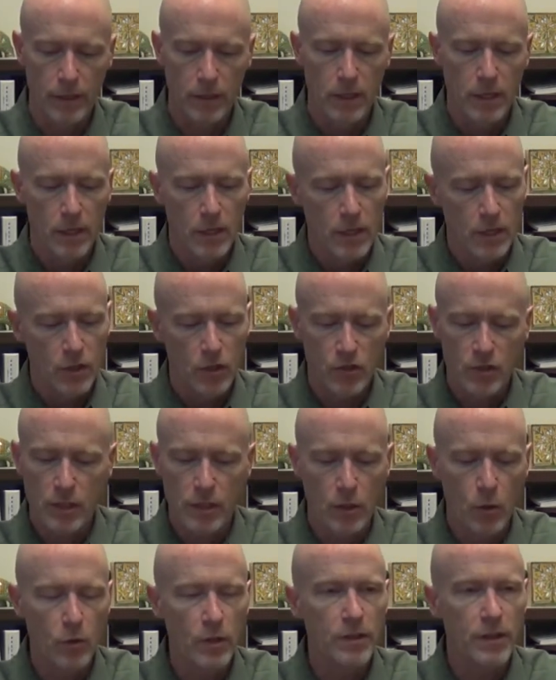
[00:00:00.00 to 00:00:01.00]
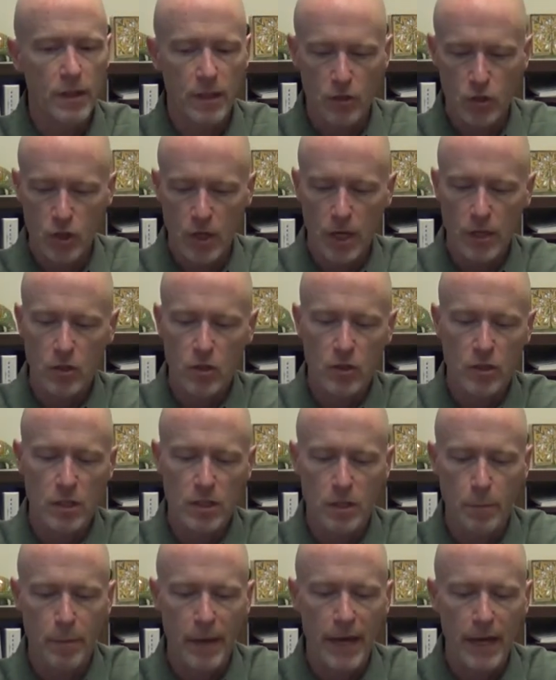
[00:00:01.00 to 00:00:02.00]
You can see the only thing that changes
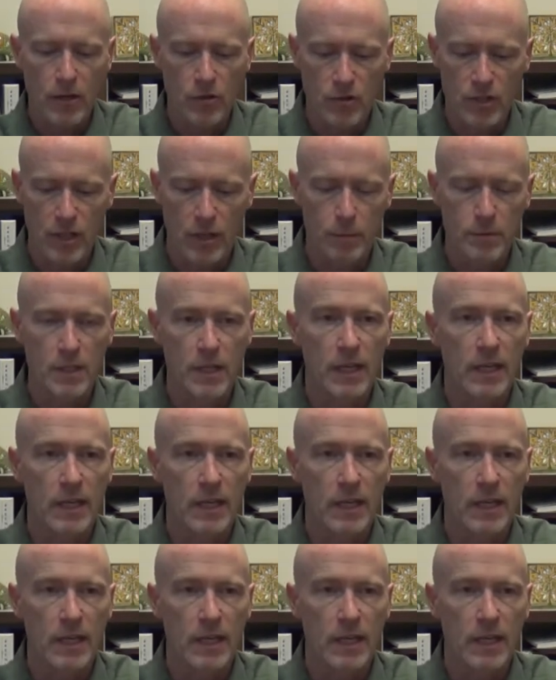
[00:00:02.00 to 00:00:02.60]
is the pattern tips.